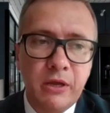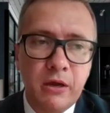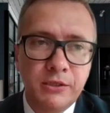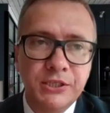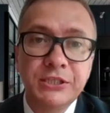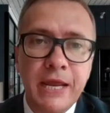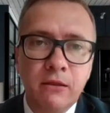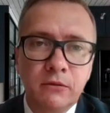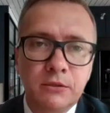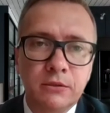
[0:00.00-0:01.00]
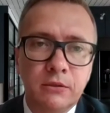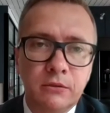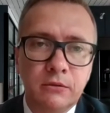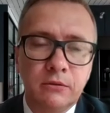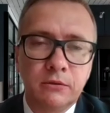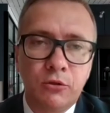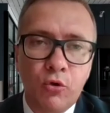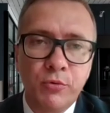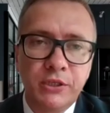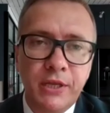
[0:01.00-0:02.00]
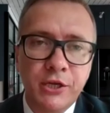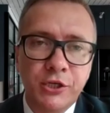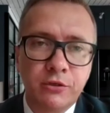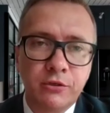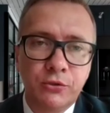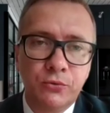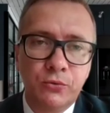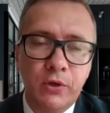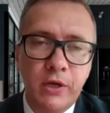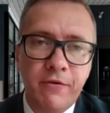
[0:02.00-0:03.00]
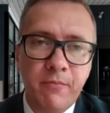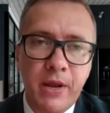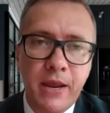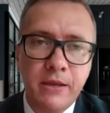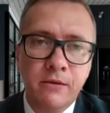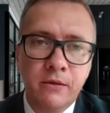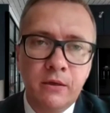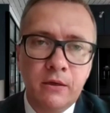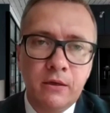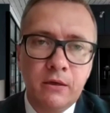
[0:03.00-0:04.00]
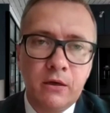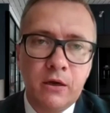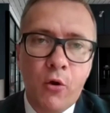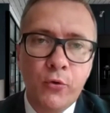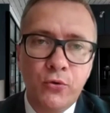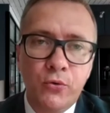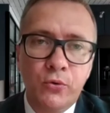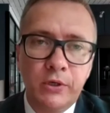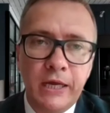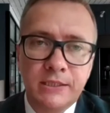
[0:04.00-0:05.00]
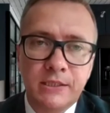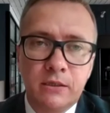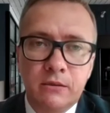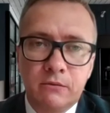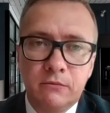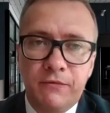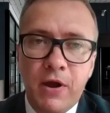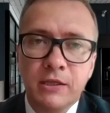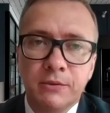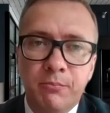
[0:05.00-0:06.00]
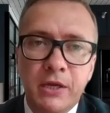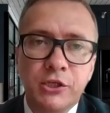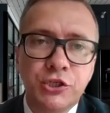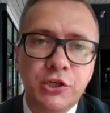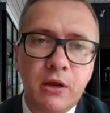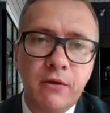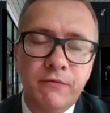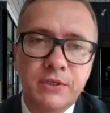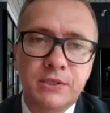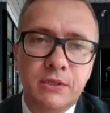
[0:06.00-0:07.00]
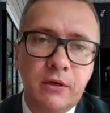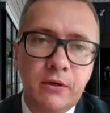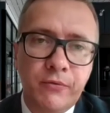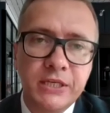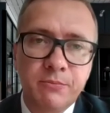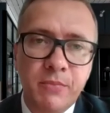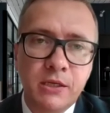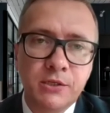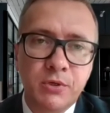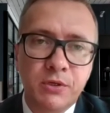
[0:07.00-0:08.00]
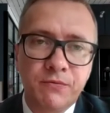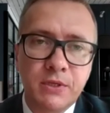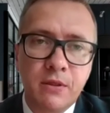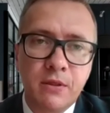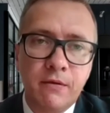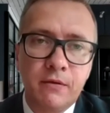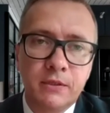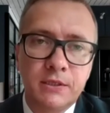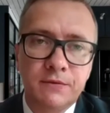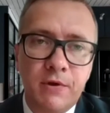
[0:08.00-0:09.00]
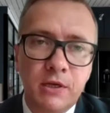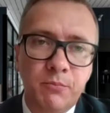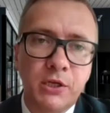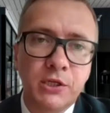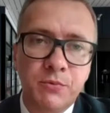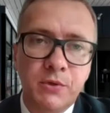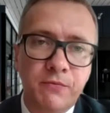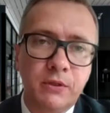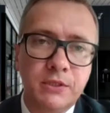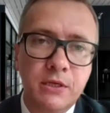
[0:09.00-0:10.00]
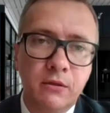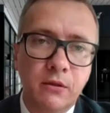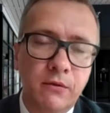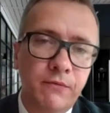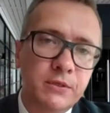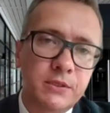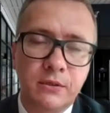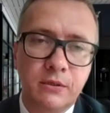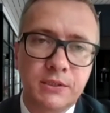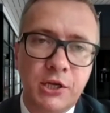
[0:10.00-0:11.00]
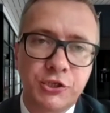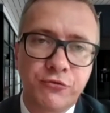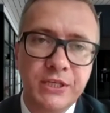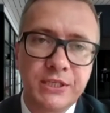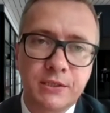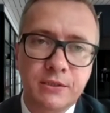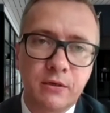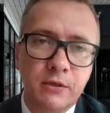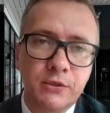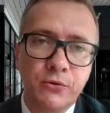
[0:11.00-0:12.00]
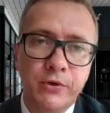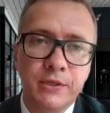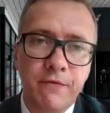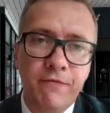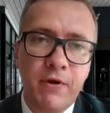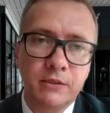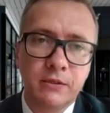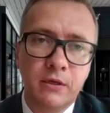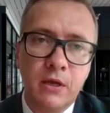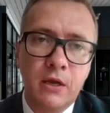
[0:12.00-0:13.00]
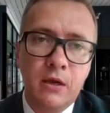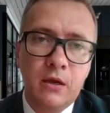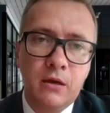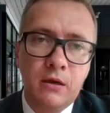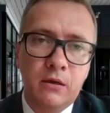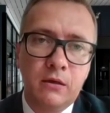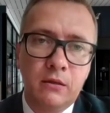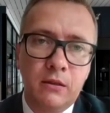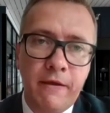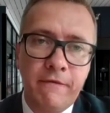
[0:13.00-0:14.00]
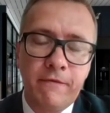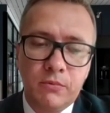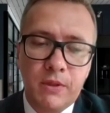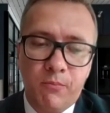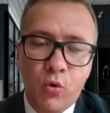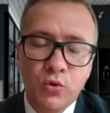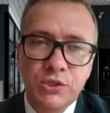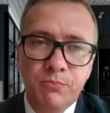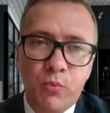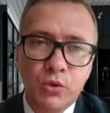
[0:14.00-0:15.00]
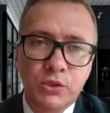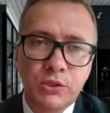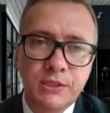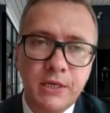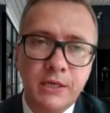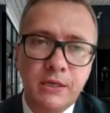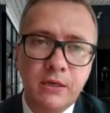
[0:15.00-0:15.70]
detailed documentation to FMA how you, as a fund manager with risk management within this fund management, will deal with such risks during the fund life. The most important thing,